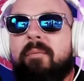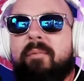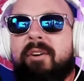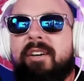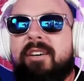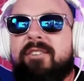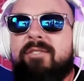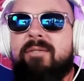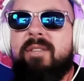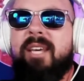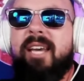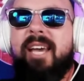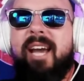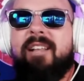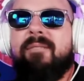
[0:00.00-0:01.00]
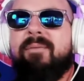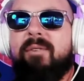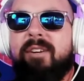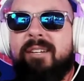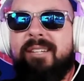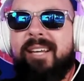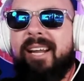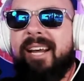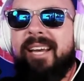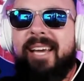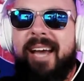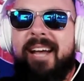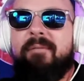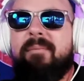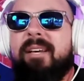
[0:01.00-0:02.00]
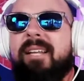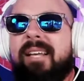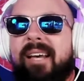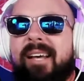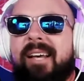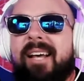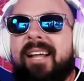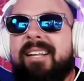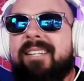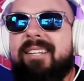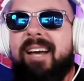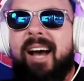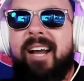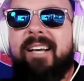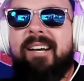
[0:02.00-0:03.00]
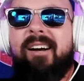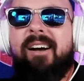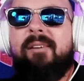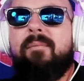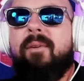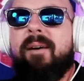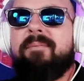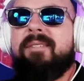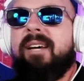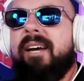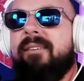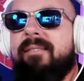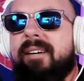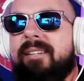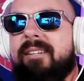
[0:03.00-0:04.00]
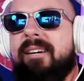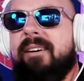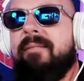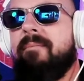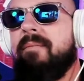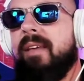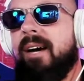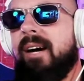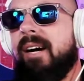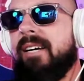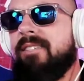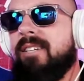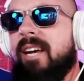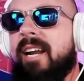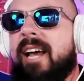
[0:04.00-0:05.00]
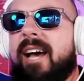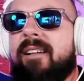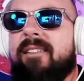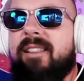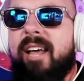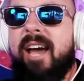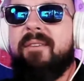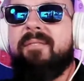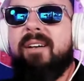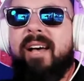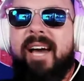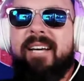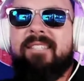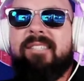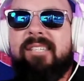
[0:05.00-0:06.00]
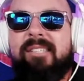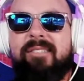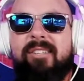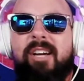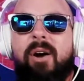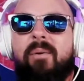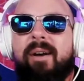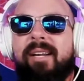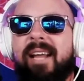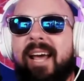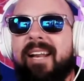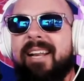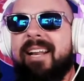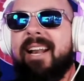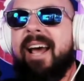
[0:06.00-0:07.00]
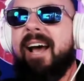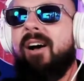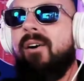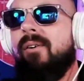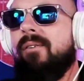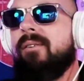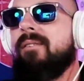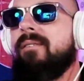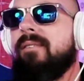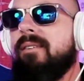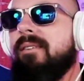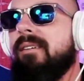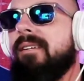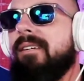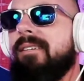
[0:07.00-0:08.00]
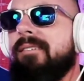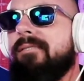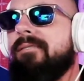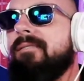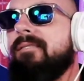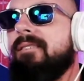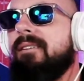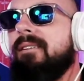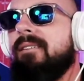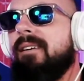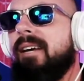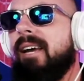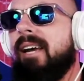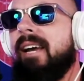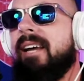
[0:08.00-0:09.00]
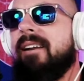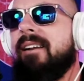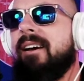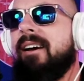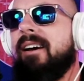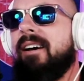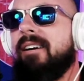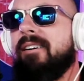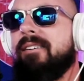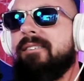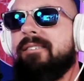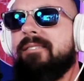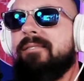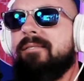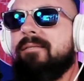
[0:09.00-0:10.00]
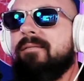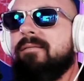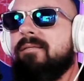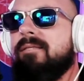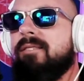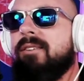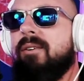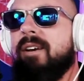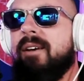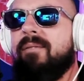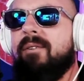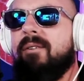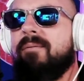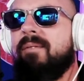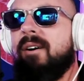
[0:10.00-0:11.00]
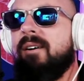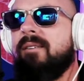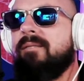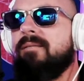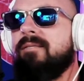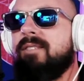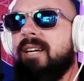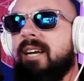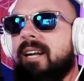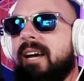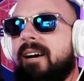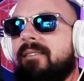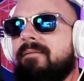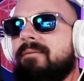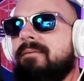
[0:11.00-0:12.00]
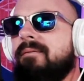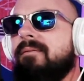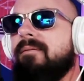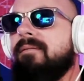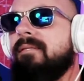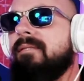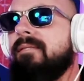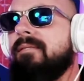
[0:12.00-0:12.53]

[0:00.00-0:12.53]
It'll bring you to the CaliforniaAcademy.com website right there. Check it out. Live classes going now. And go give her a follow. Check it out.